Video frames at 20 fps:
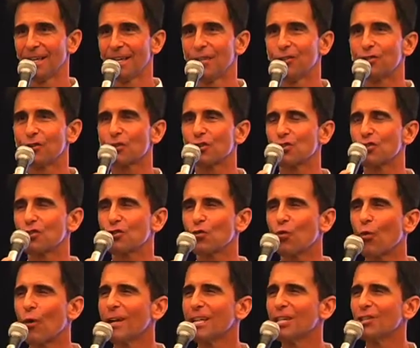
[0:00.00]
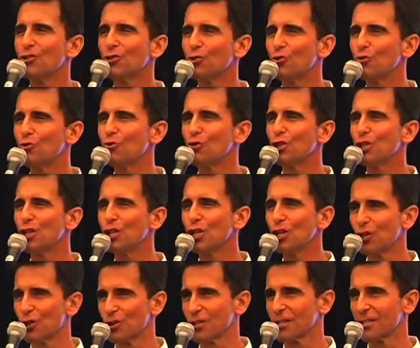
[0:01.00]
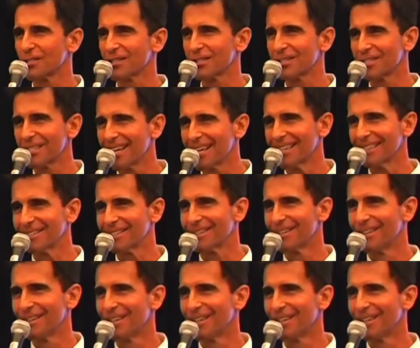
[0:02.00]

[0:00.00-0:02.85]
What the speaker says: It took us 22 years as a state